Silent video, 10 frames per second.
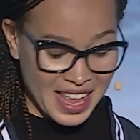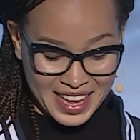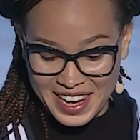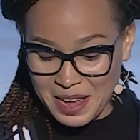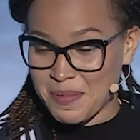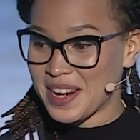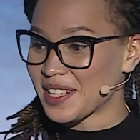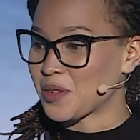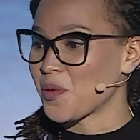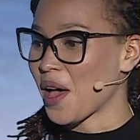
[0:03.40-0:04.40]
Can I
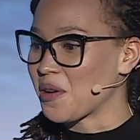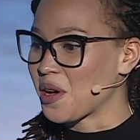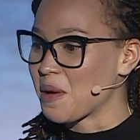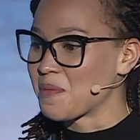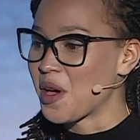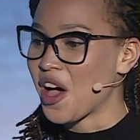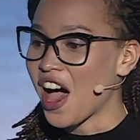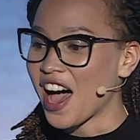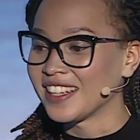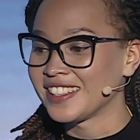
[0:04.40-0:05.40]
please welcome
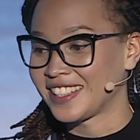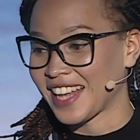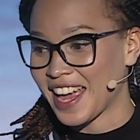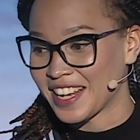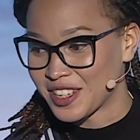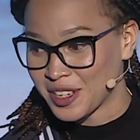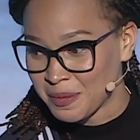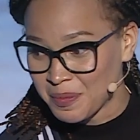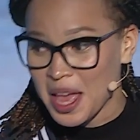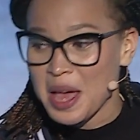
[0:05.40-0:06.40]
on stage
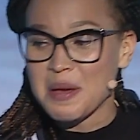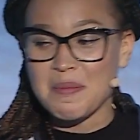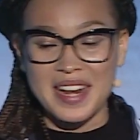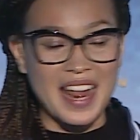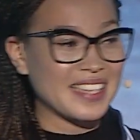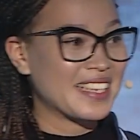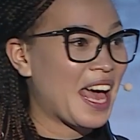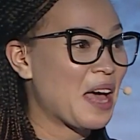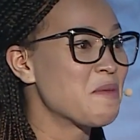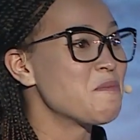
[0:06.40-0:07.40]

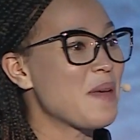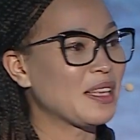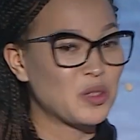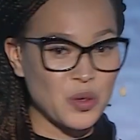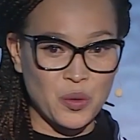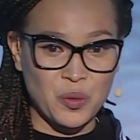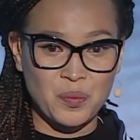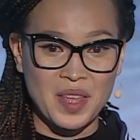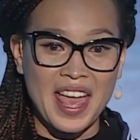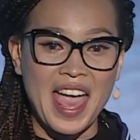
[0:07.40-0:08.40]
Maanasa Mendu,
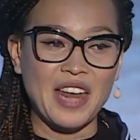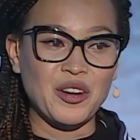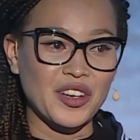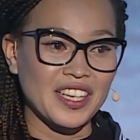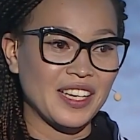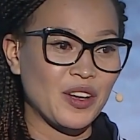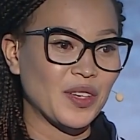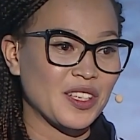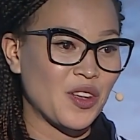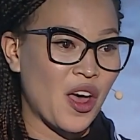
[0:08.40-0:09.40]
and her keynote
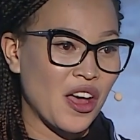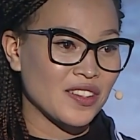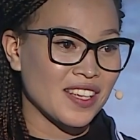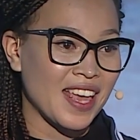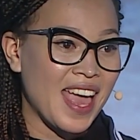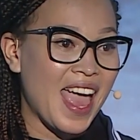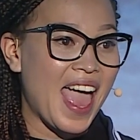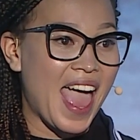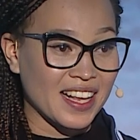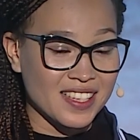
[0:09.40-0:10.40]
is called
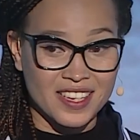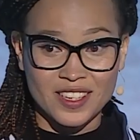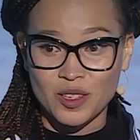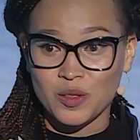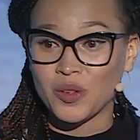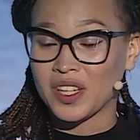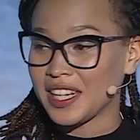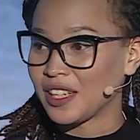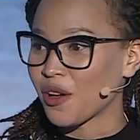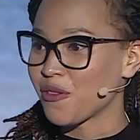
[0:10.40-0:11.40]
Access to
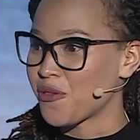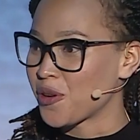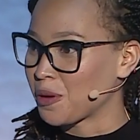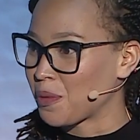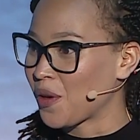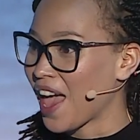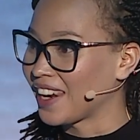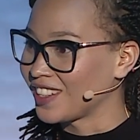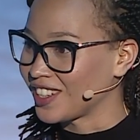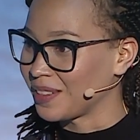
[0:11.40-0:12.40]
Clean, Affordable
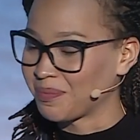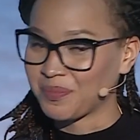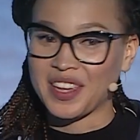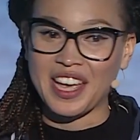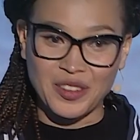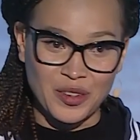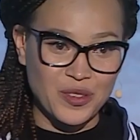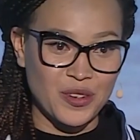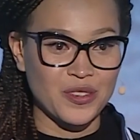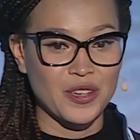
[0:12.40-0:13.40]
Energy. It
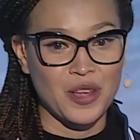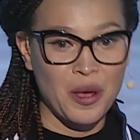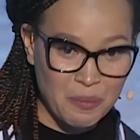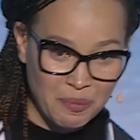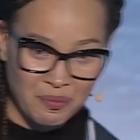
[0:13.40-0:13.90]
concerns us all.